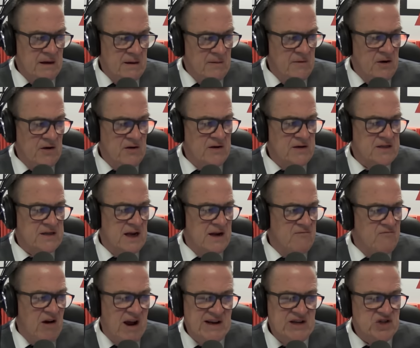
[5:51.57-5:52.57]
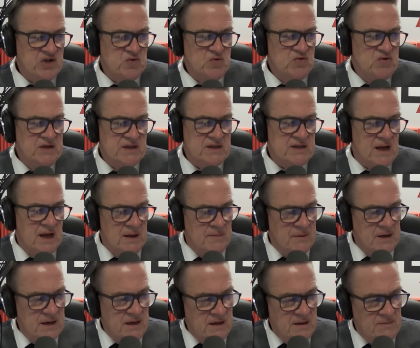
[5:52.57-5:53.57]
And I'm not going to say racial
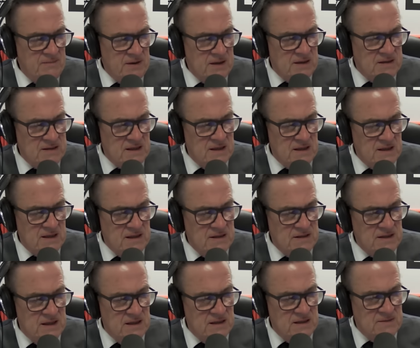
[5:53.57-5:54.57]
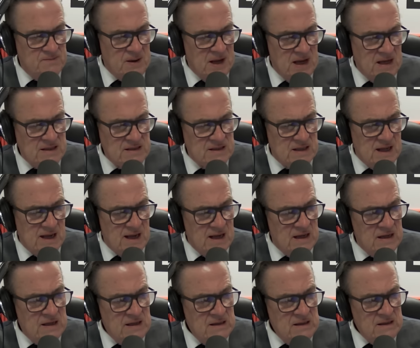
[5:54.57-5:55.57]
disharmony because I think New Zealand's past
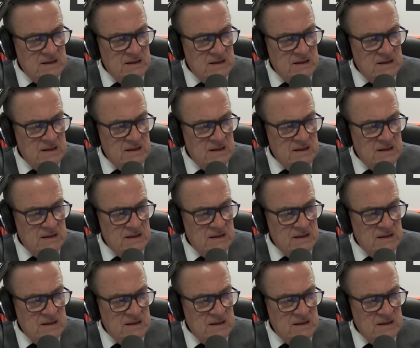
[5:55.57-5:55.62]
that.